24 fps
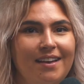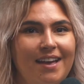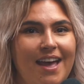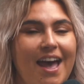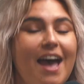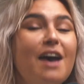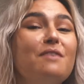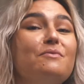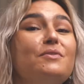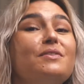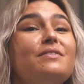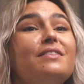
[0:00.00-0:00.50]

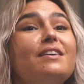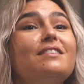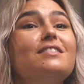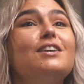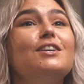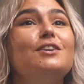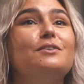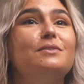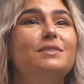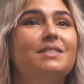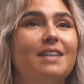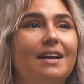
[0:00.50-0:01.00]
Everything that
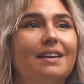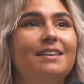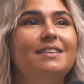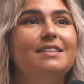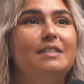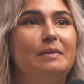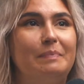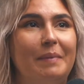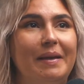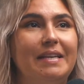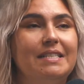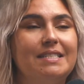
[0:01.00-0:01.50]
you send
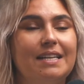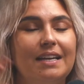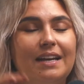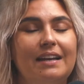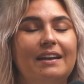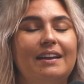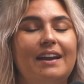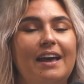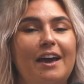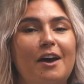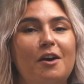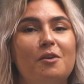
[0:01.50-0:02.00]
is basically
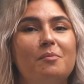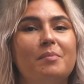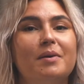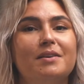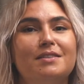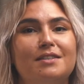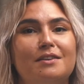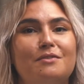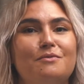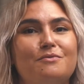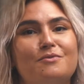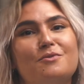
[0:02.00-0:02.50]
going to help
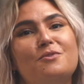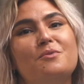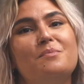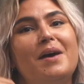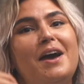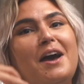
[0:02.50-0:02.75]
us inform